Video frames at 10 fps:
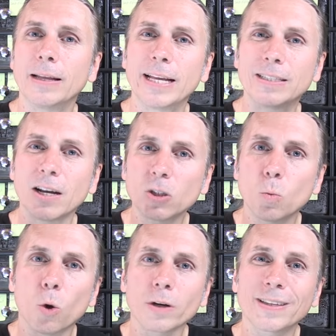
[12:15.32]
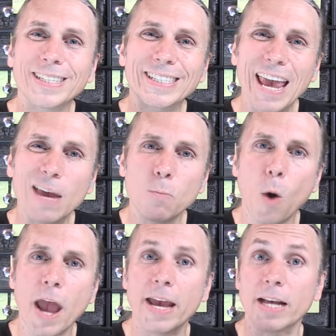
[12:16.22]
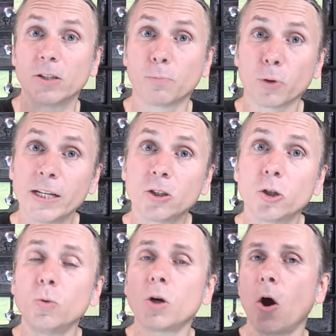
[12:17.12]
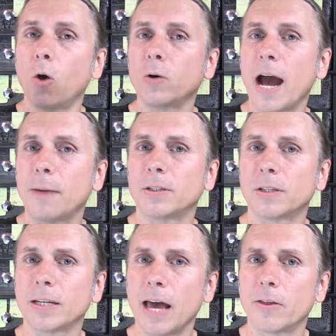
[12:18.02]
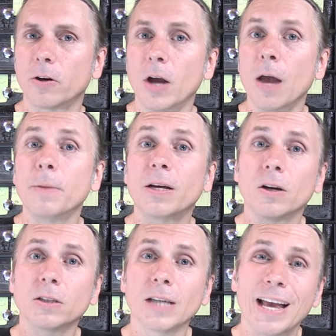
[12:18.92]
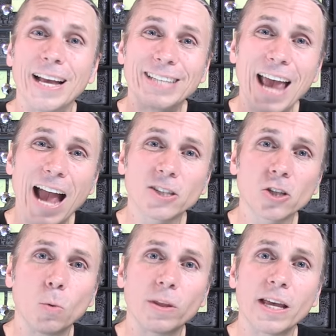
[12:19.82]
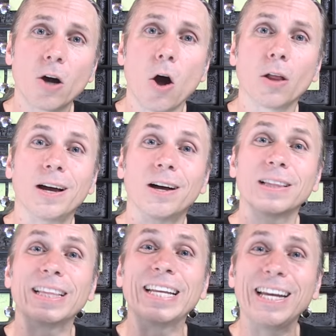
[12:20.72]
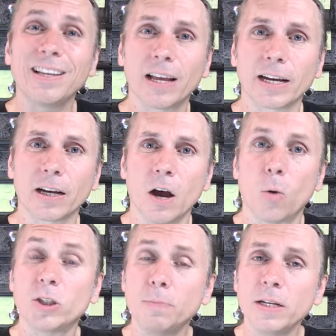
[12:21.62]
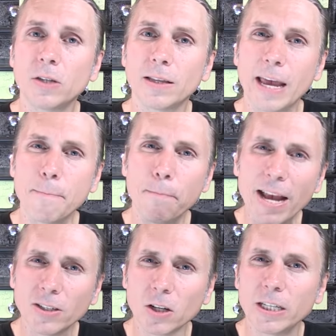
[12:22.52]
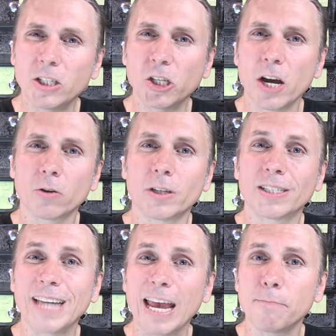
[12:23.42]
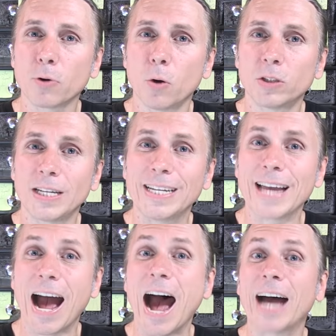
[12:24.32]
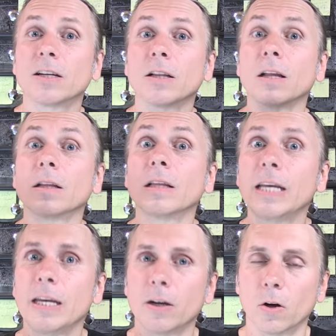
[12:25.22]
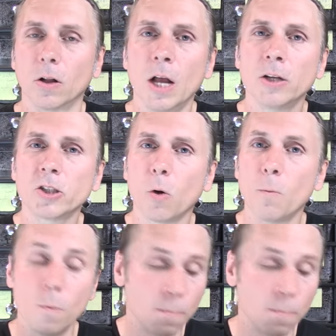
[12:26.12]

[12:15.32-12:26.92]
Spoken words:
it doesn't work the same way as breeding two codominants together because it's actually what they call allelic, which means that they basically share the same protein on an allele. So